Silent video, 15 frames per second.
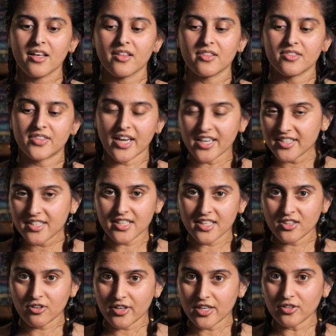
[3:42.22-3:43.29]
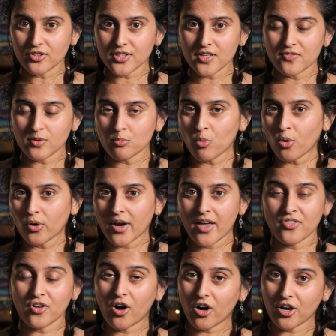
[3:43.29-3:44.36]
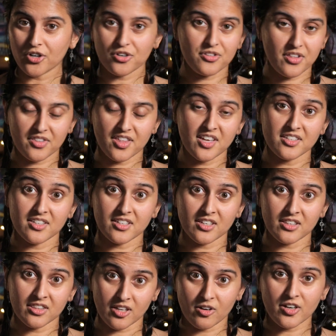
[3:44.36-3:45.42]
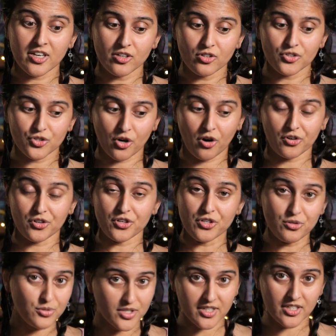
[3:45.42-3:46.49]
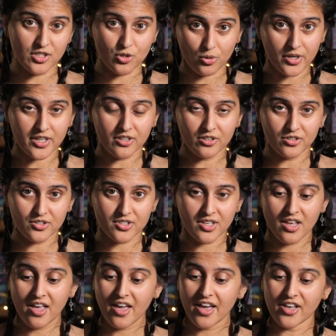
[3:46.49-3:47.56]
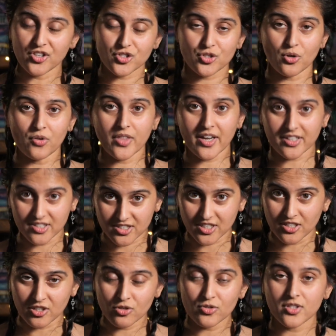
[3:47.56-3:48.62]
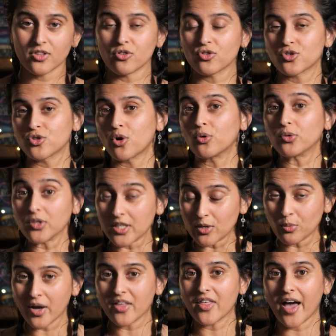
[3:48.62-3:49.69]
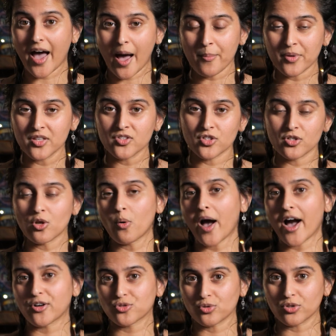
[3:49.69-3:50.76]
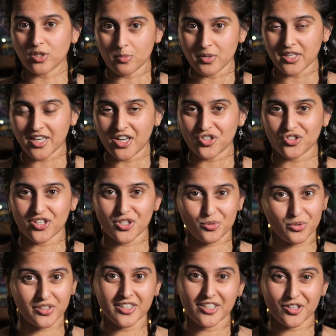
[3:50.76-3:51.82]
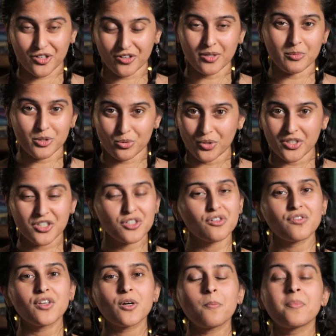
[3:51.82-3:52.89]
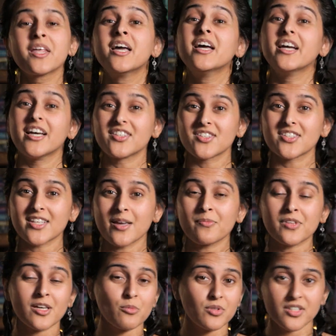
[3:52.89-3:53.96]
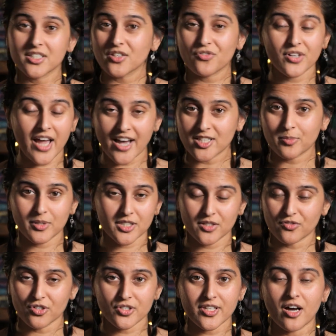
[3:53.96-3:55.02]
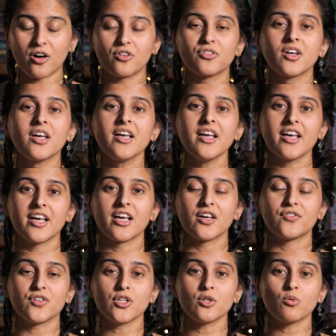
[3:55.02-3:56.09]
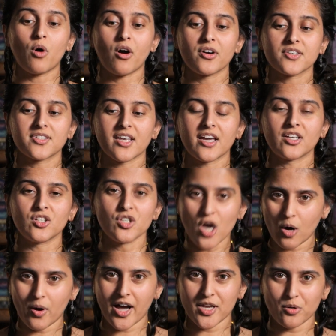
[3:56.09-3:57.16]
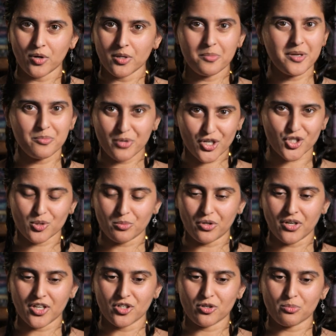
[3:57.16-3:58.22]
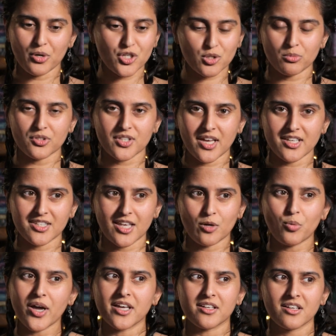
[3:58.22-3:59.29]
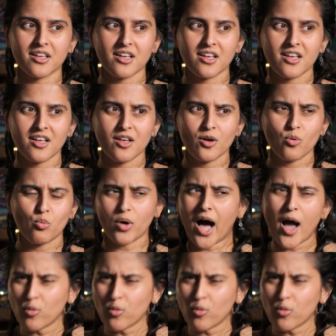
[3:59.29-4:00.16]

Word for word: they dig in their heels even more, and the harder that they dig in their heels, the harder you dig in your heels, and so that continues, and there's no leeway that happens and no actual communication that's really occurring between the two of you. It's the same thing with the different aspects of yourself. If you are saying, no, I don't want to be impressionable, and your impressionable side is like, wait, well,